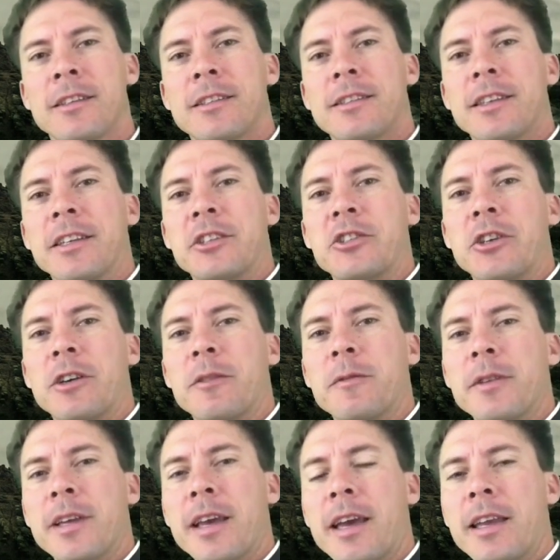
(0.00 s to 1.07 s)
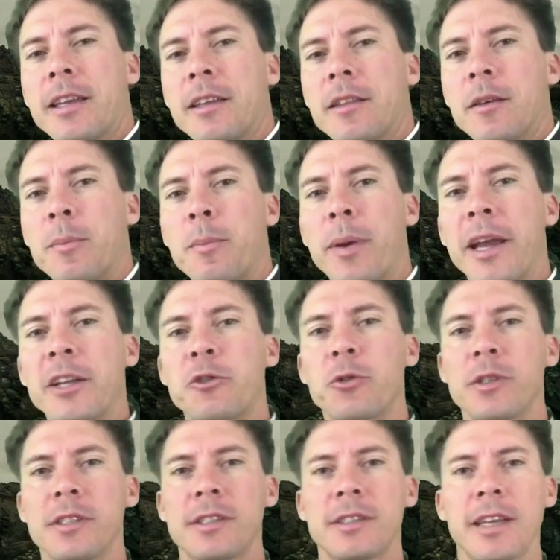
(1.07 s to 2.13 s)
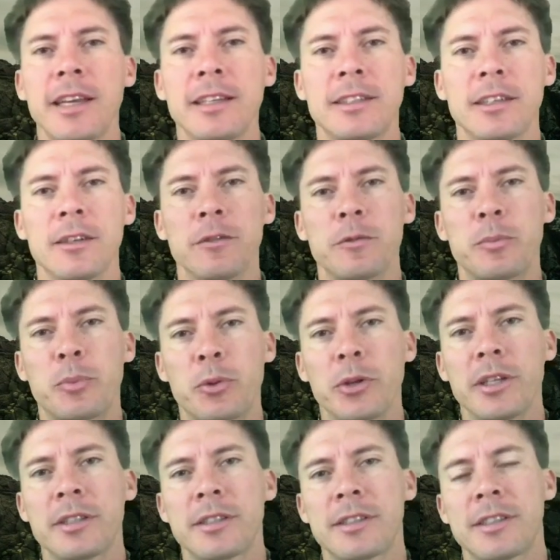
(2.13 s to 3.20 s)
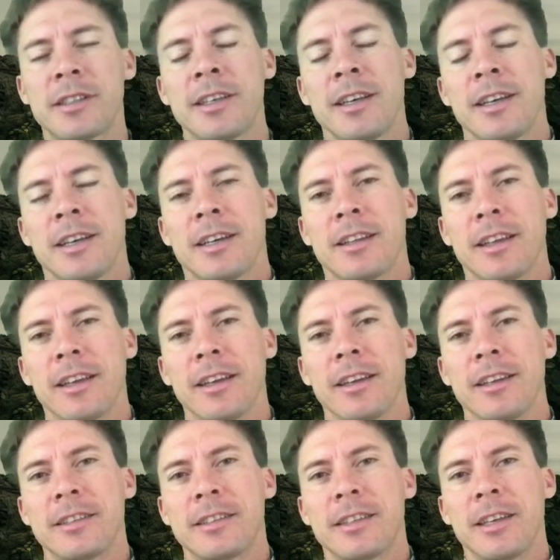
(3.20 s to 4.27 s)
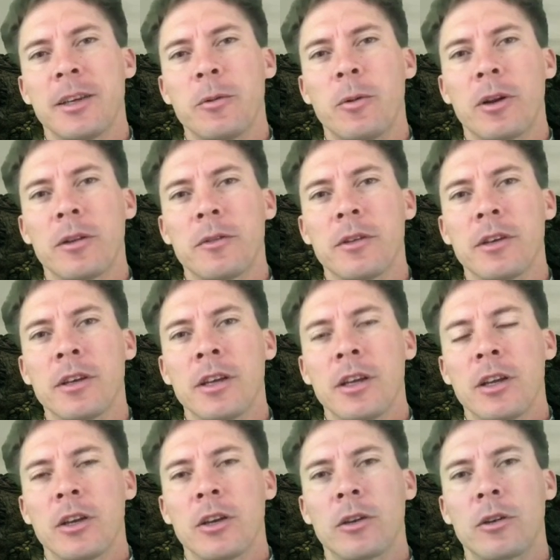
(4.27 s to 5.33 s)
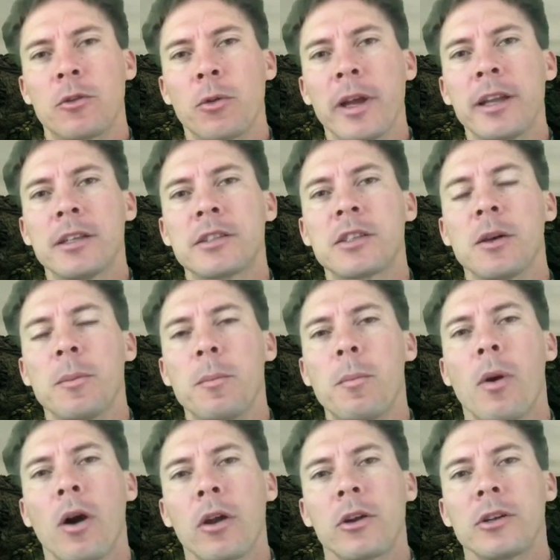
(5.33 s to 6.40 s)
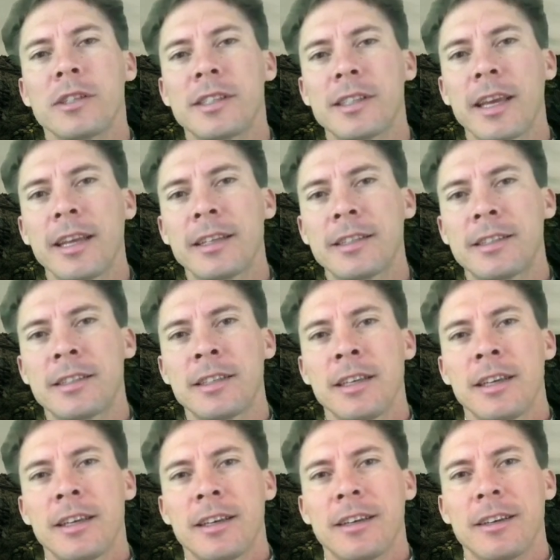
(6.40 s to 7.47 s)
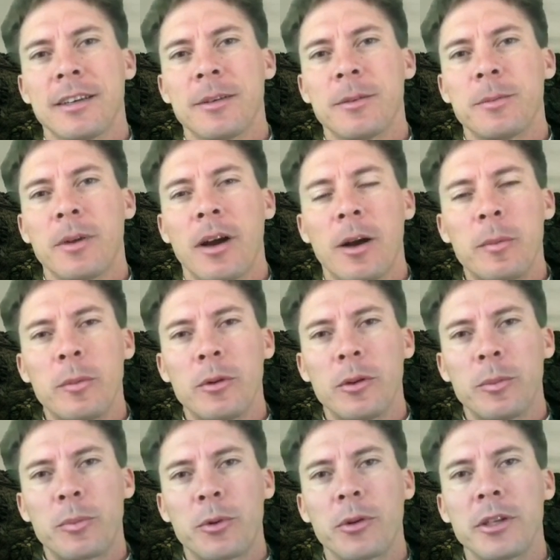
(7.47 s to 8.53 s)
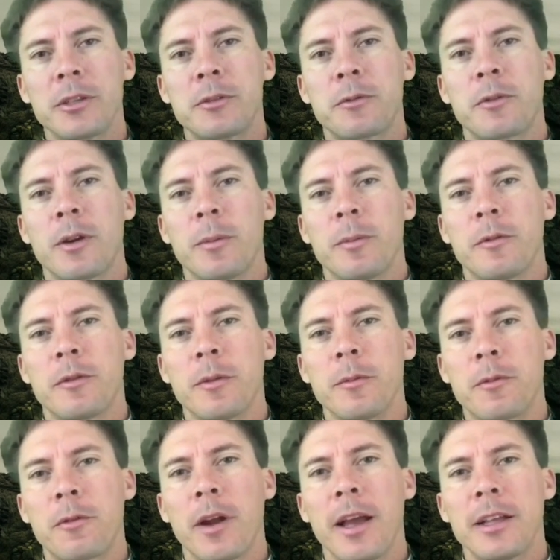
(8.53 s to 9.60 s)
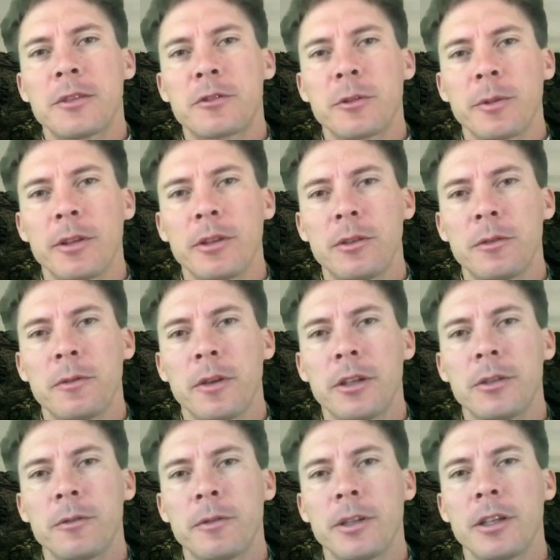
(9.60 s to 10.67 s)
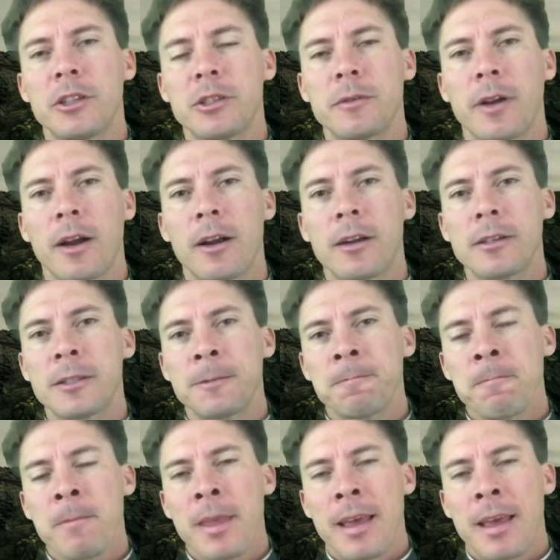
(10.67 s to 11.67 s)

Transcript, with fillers: St. John Vianney, the patron saint of priests. They say one of the greatest modern saints, uh, humble priest from, from France, from the little vi village of Ars.